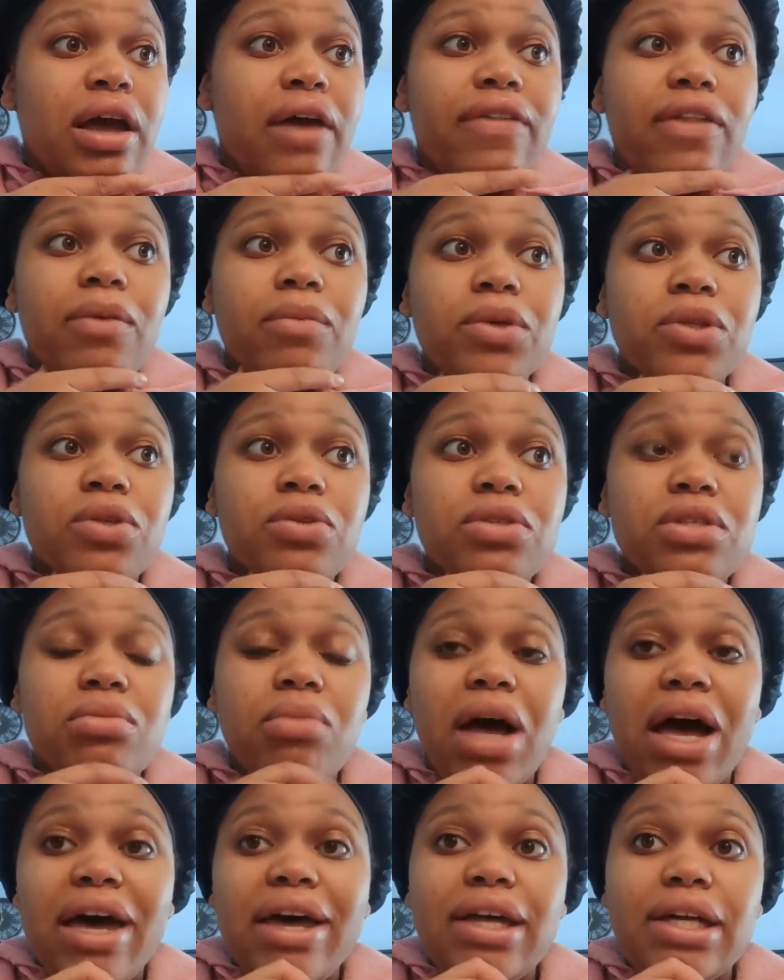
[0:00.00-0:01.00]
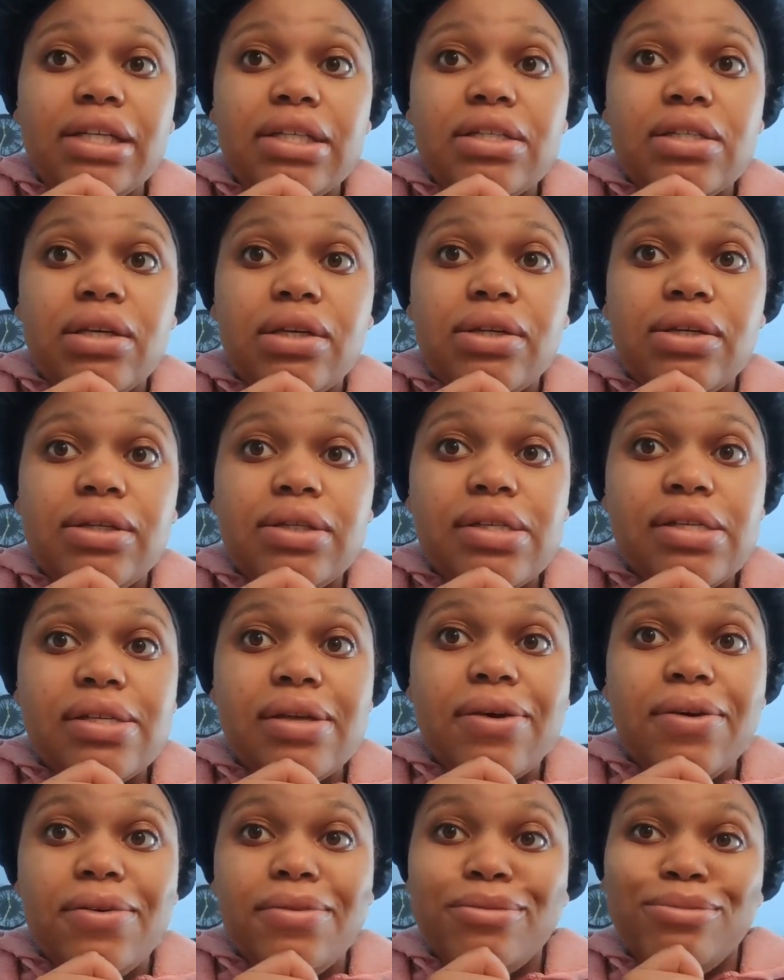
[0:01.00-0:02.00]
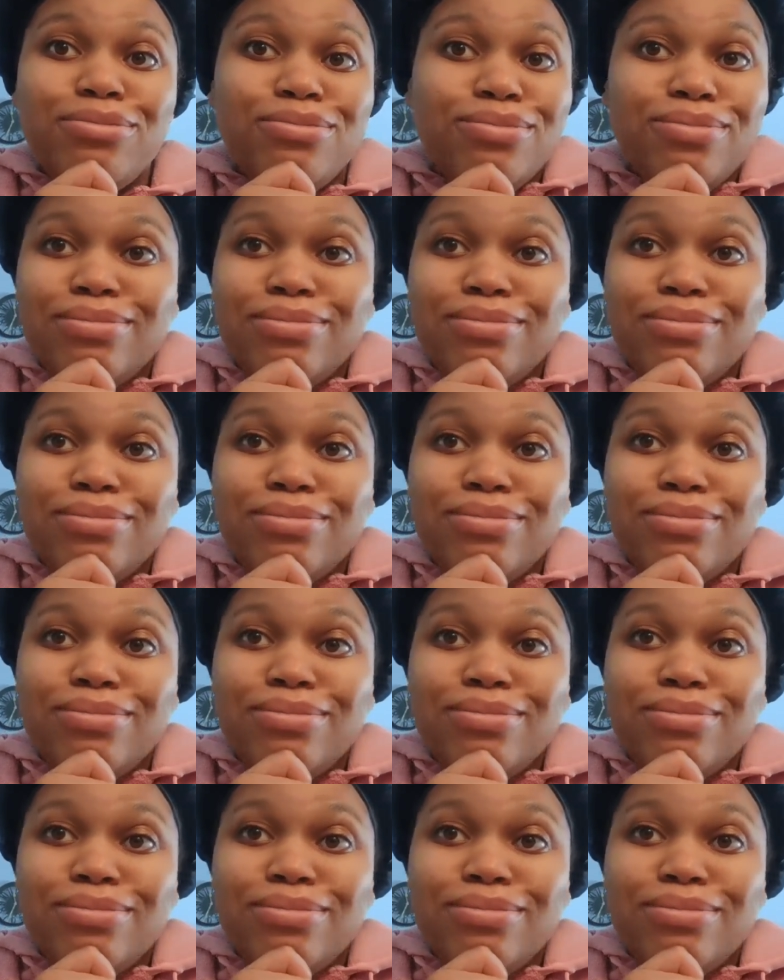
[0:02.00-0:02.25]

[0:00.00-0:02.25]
And then we'll do some eyes. So